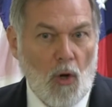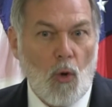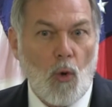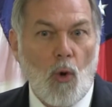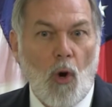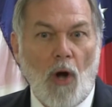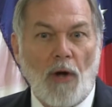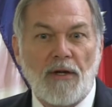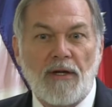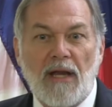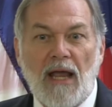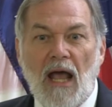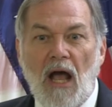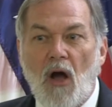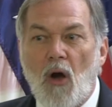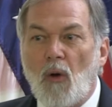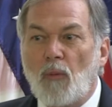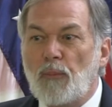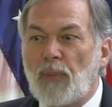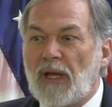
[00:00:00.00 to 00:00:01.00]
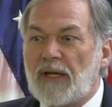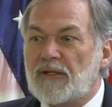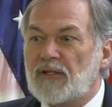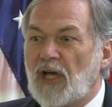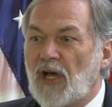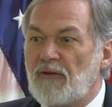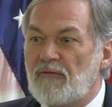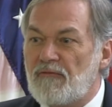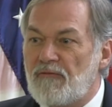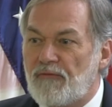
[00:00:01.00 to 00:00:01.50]
who are now been
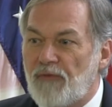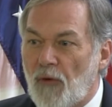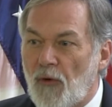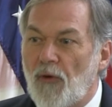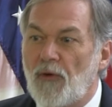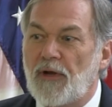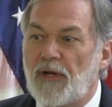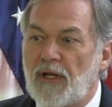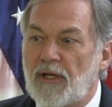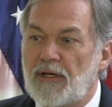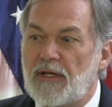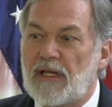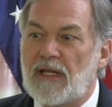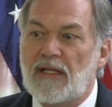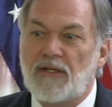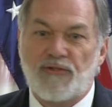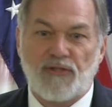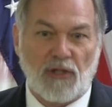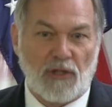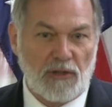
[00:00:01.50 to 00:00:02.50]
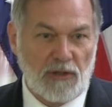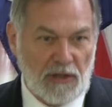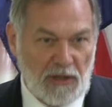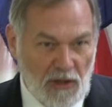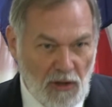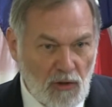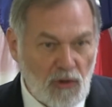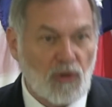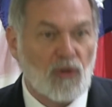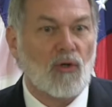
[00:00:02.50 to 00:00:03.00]
converted into
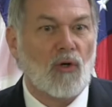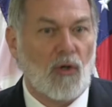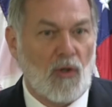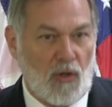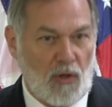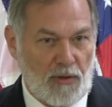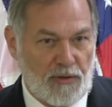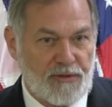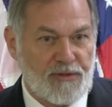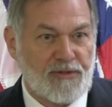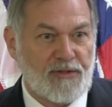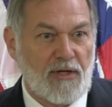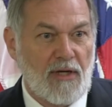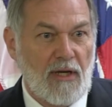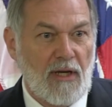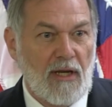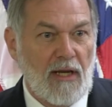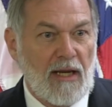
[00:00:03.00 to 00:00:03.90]
little girls